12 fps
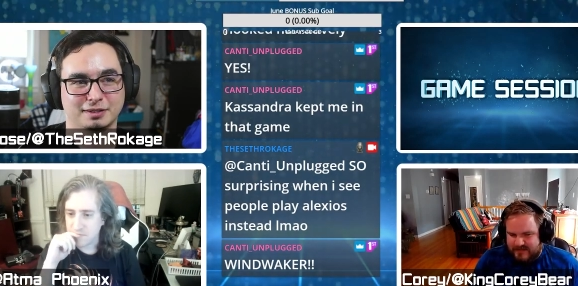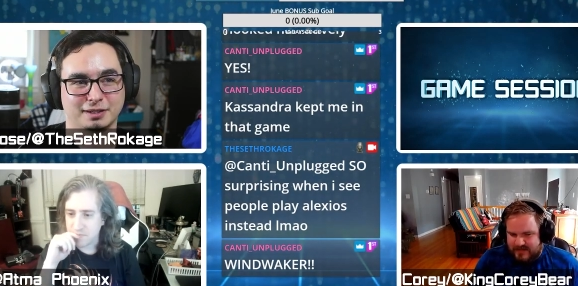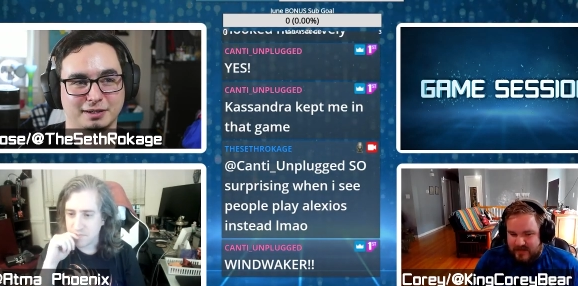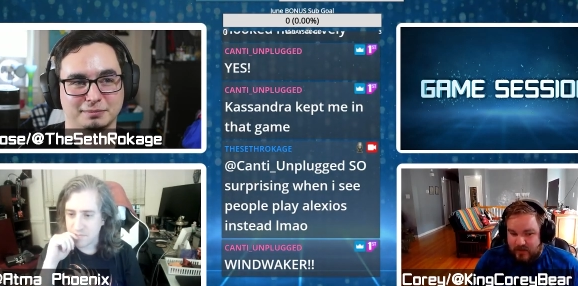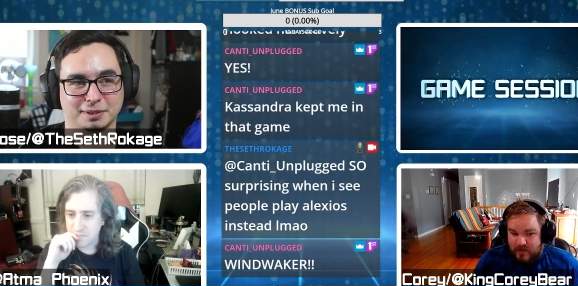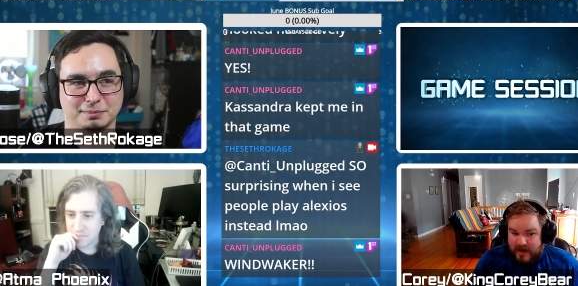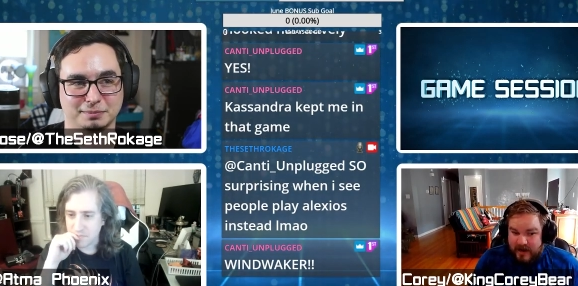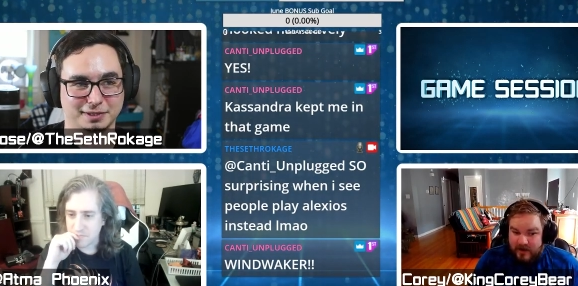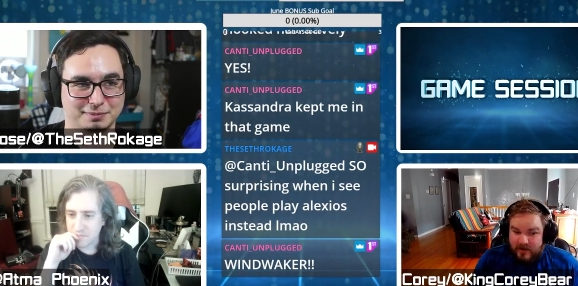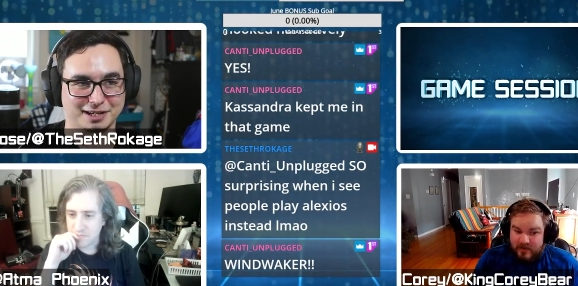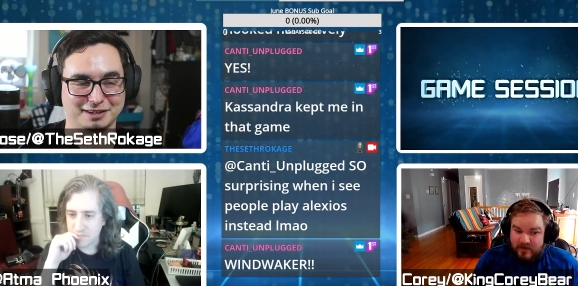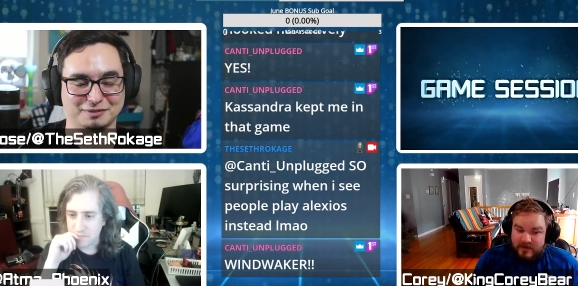Speaker 1: I'm, wow.
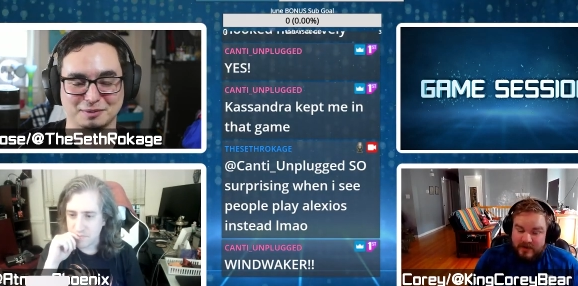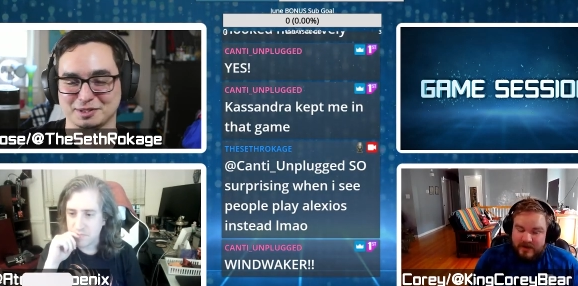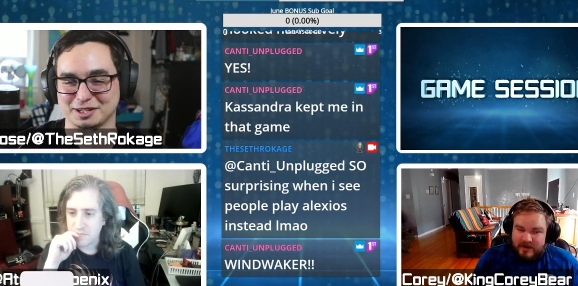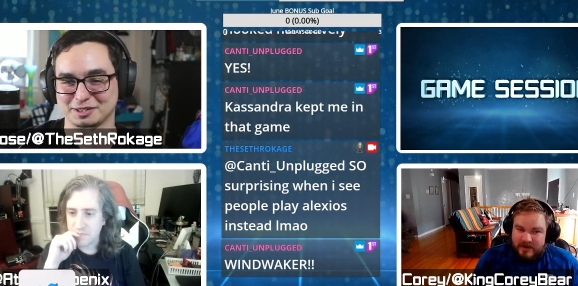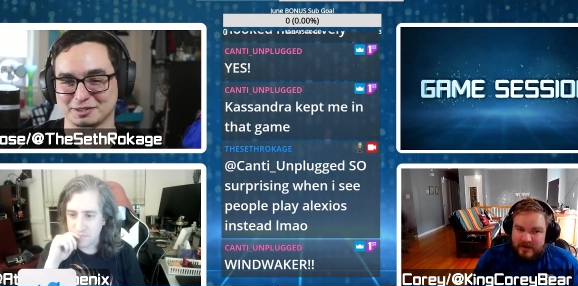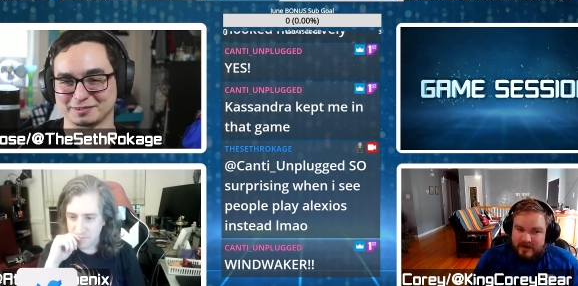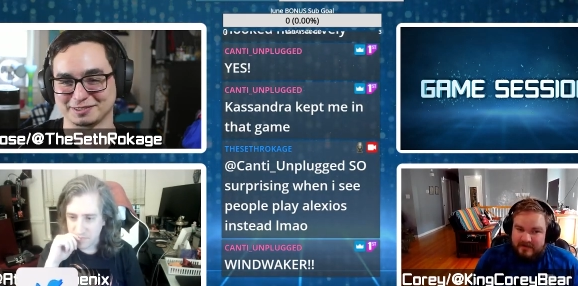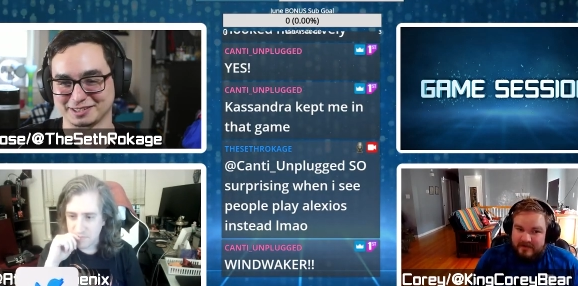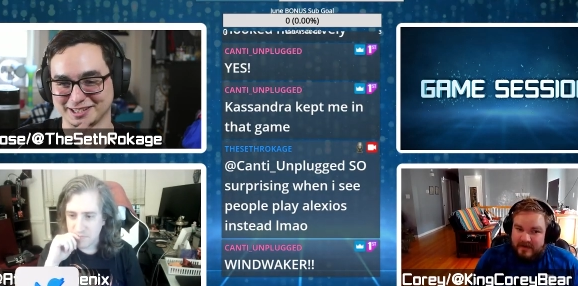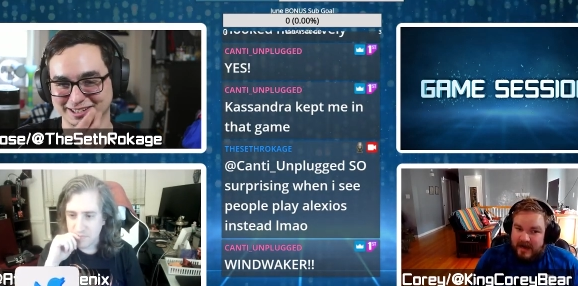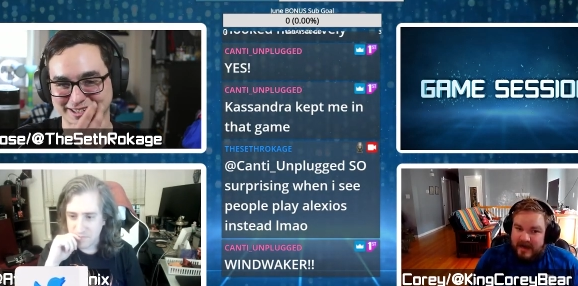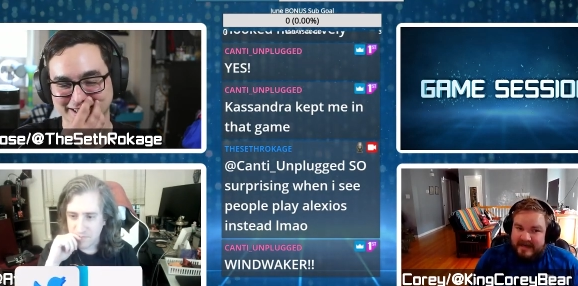I'm, I'm, kind of obsessive with
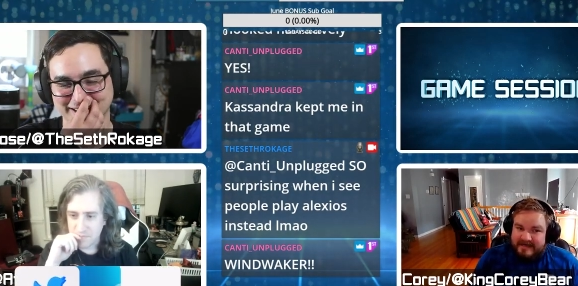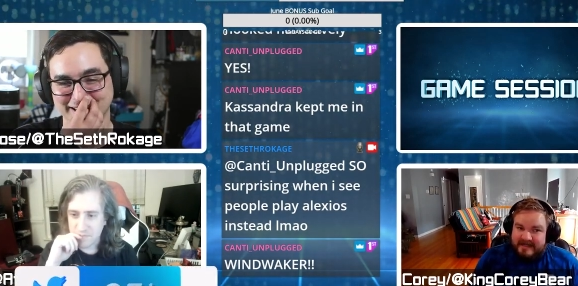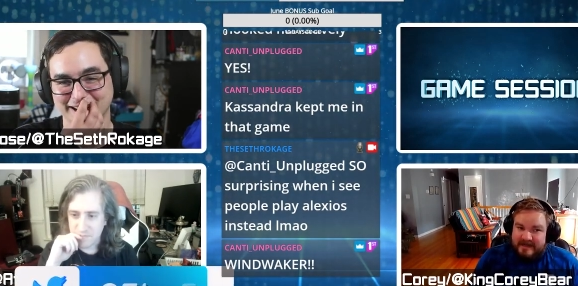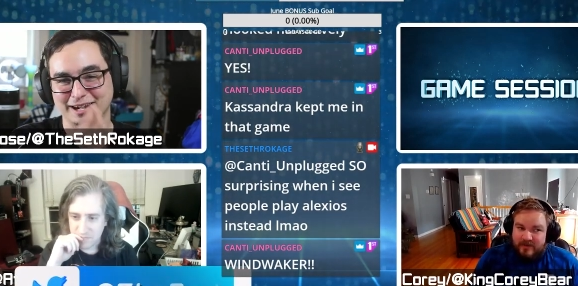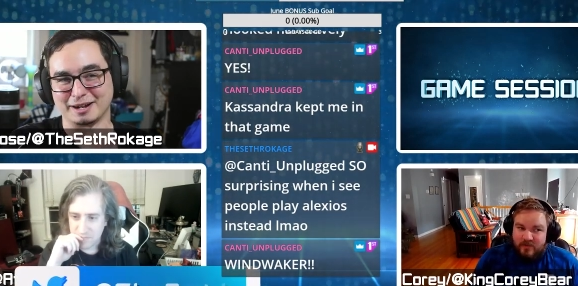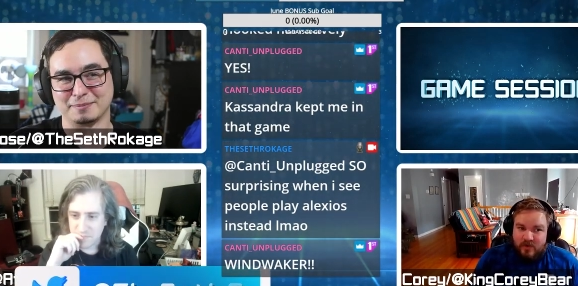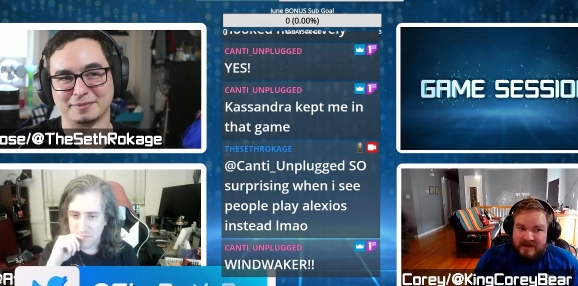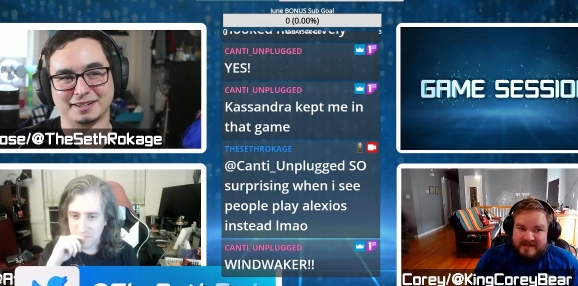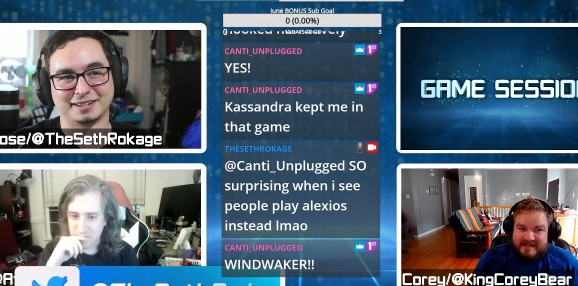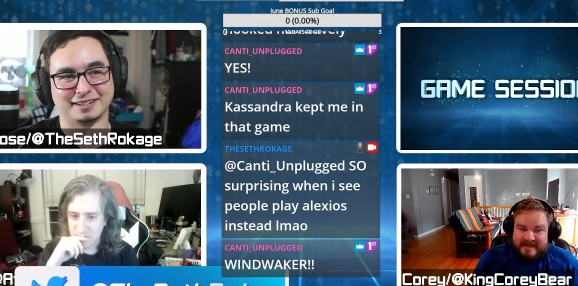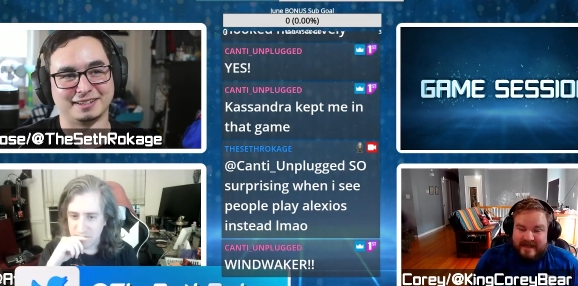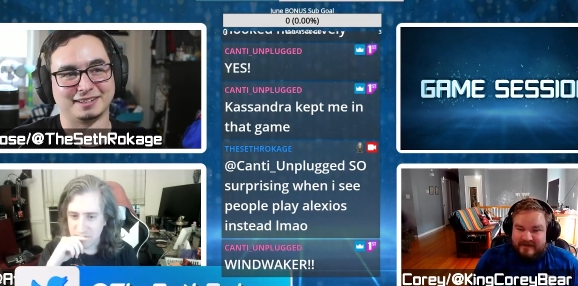that. I did it um,
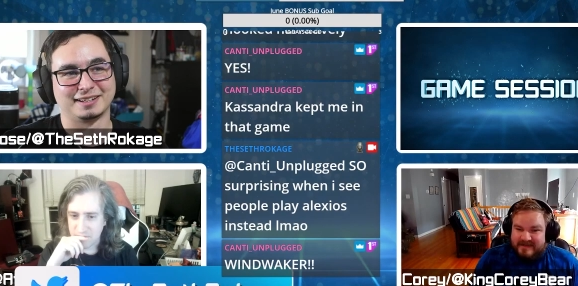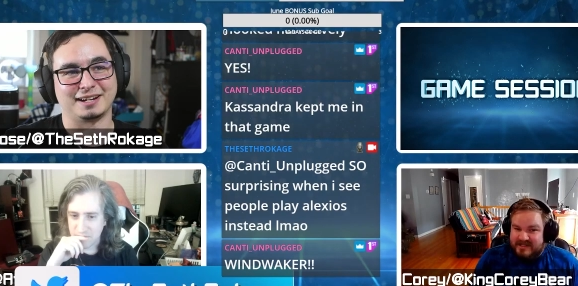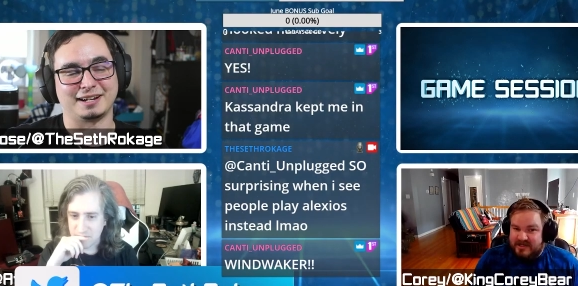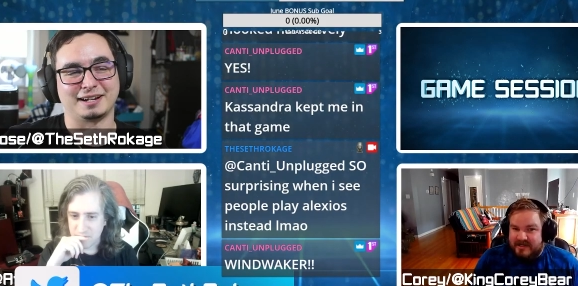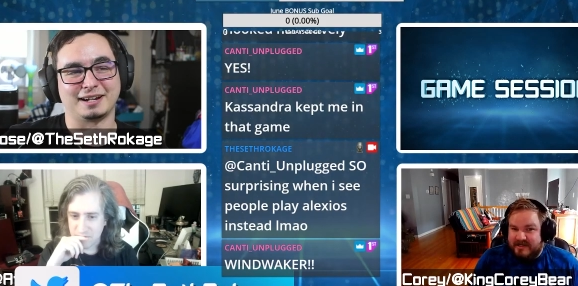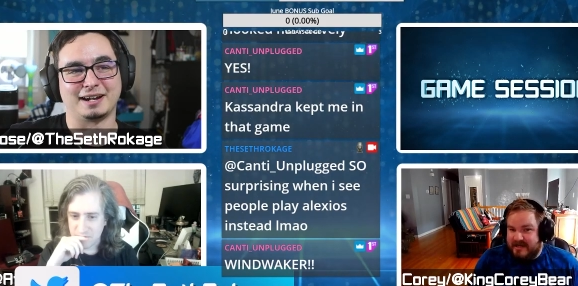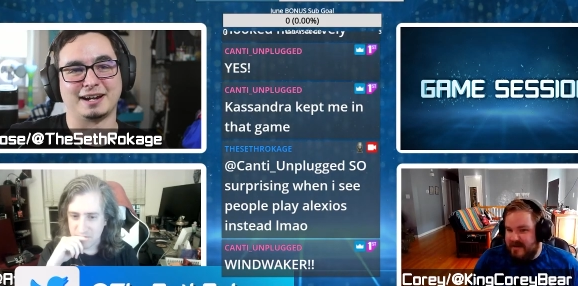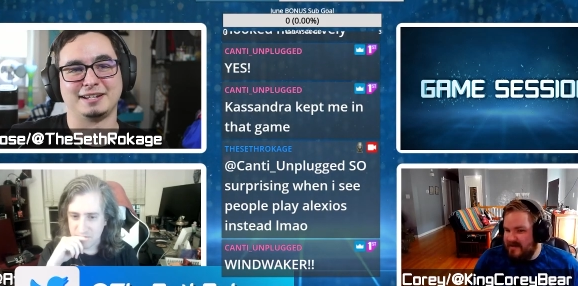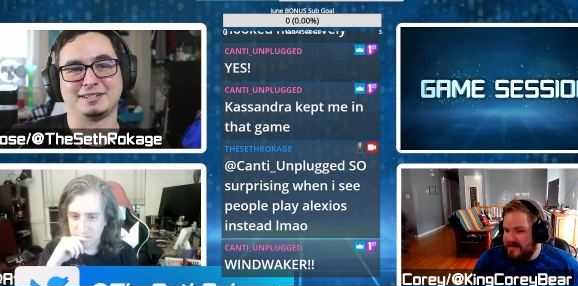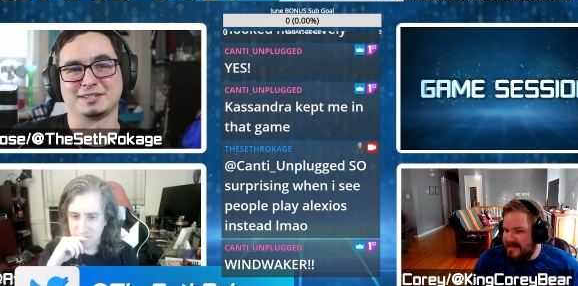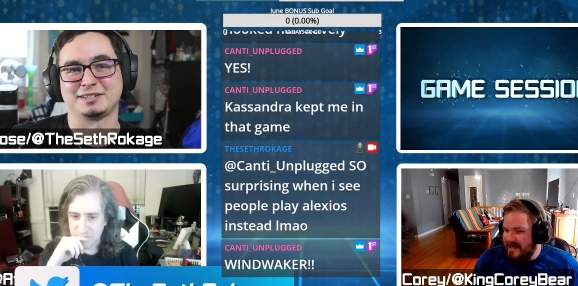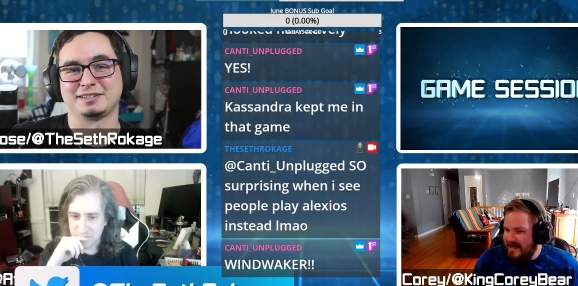once and I was good. I, I
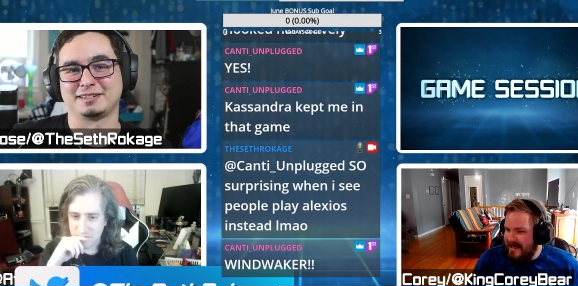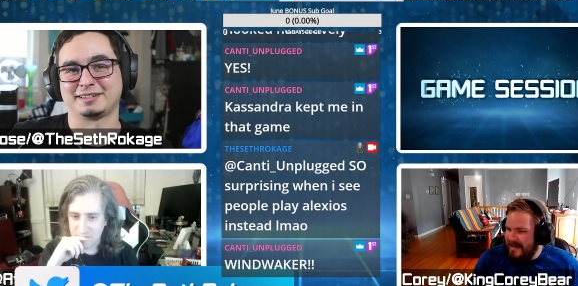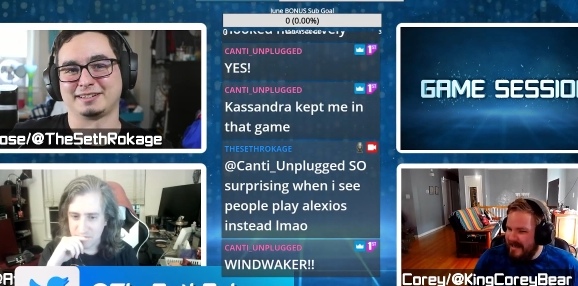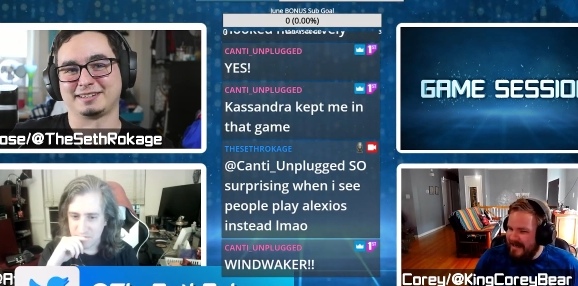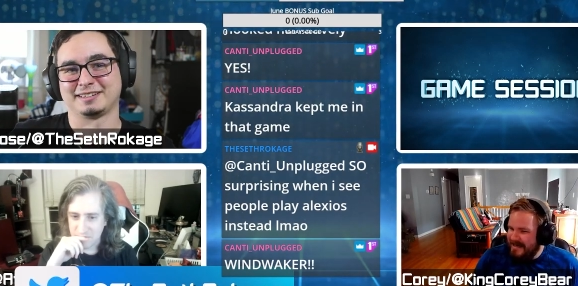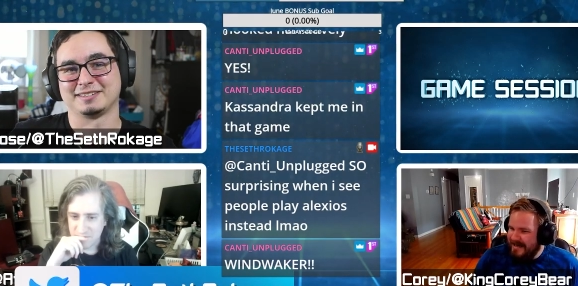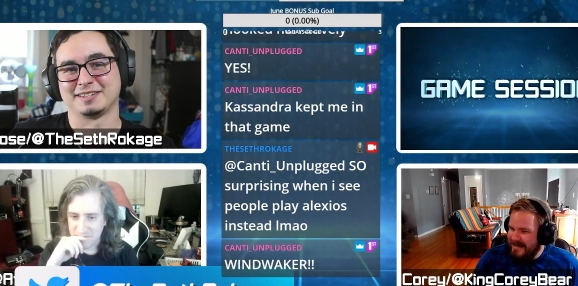was did it.